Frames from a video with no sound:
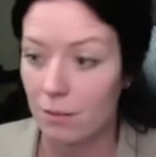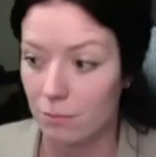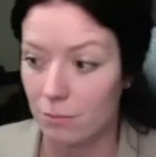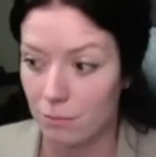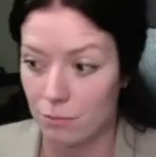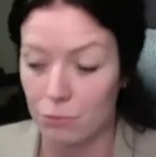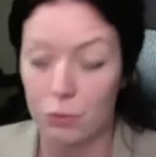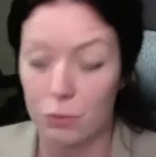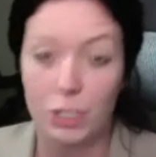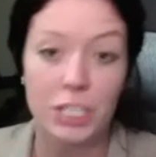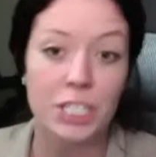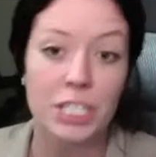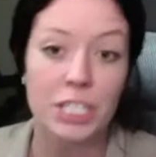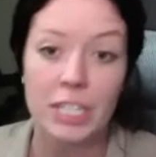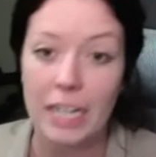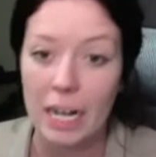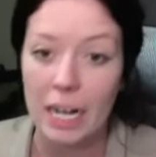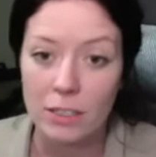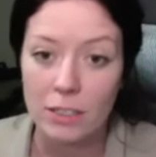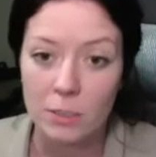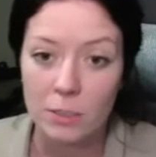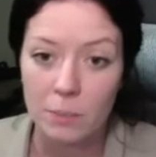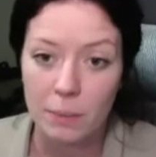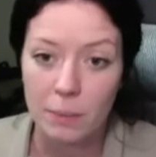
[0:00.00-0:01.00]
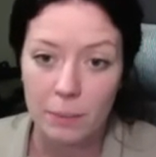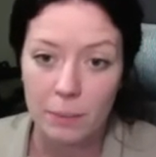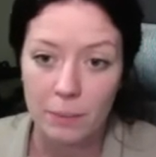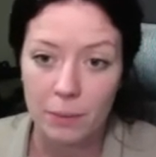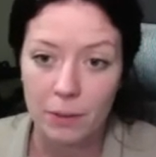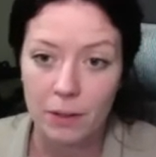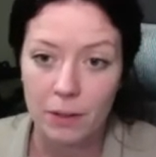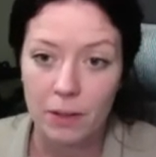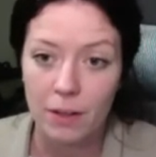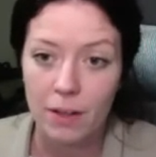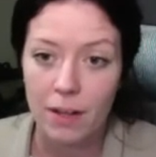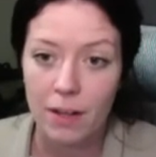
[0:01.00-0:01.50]
reaching out to
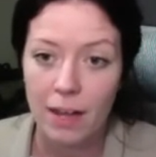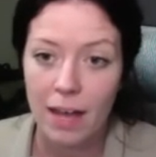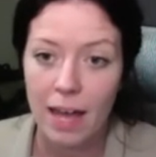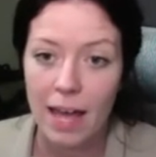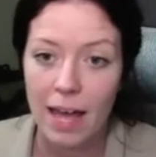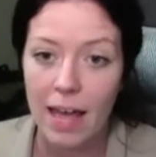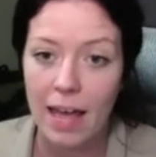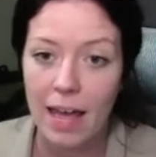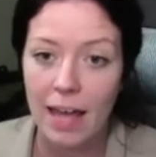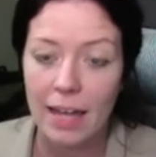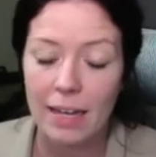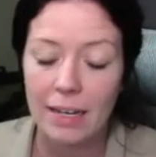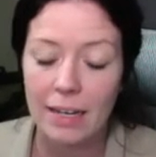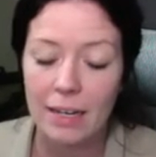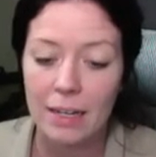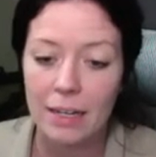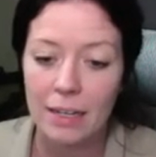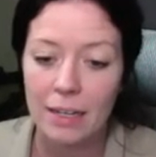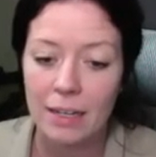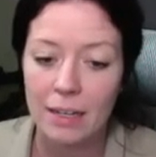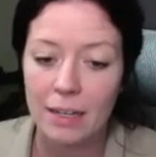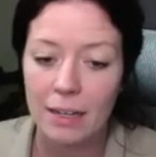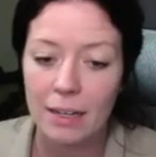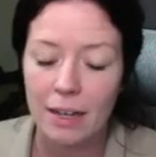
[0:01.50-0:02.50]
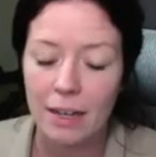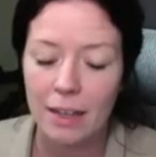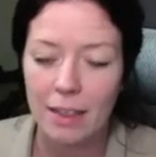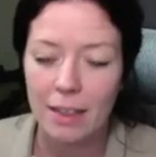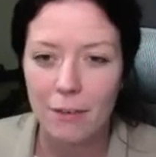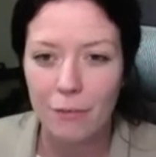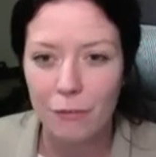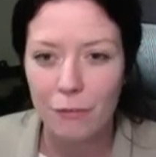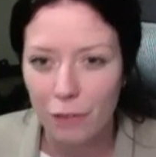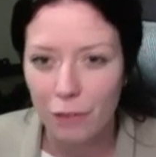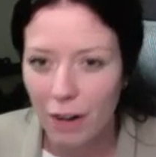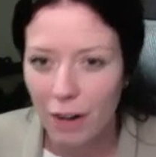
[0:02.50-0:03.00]
people. And
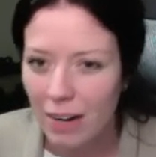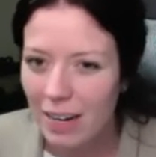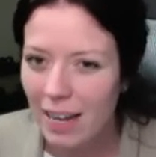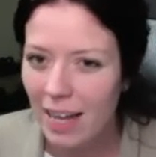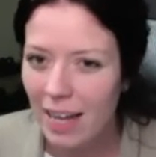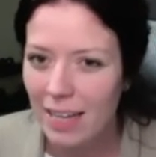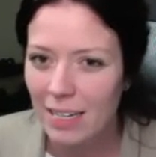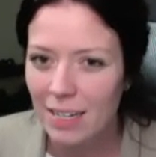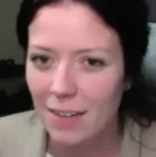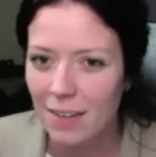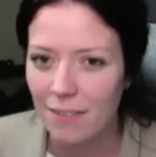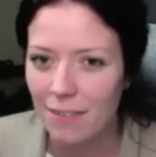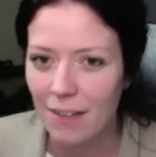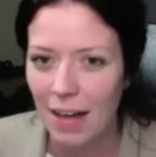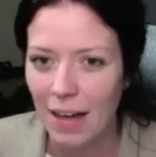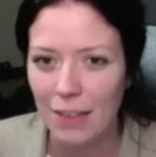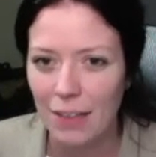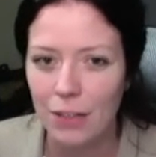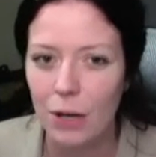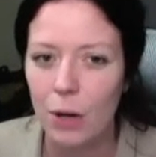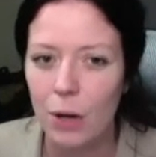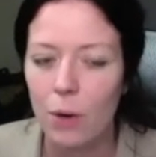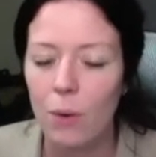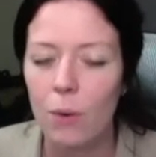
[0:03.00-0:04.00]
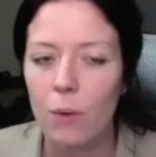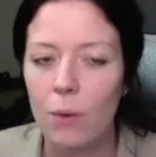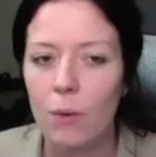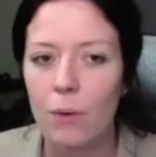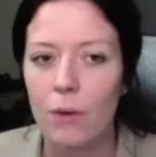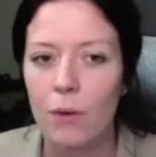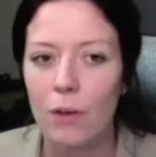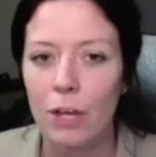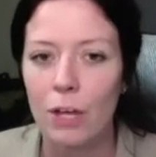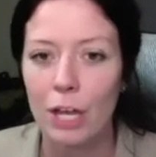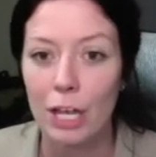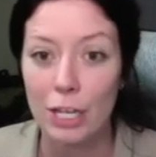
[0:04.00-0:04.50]
the front end of that, though,
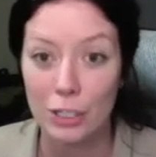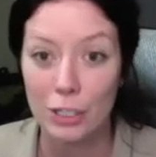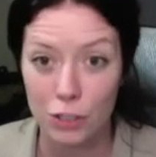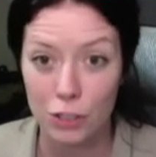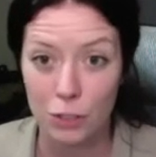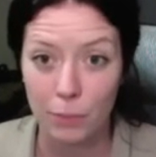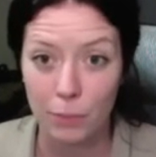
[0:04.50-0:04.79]
is your